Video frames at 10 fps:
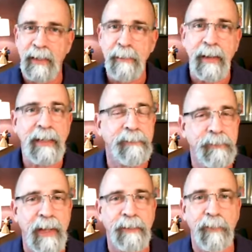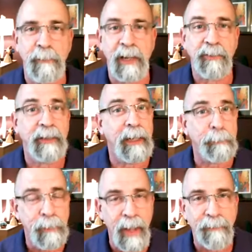anybody can find information and
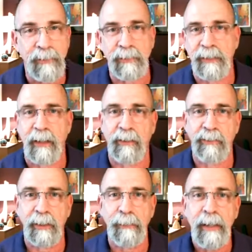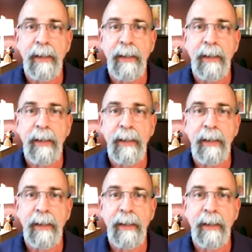apply for the scholarship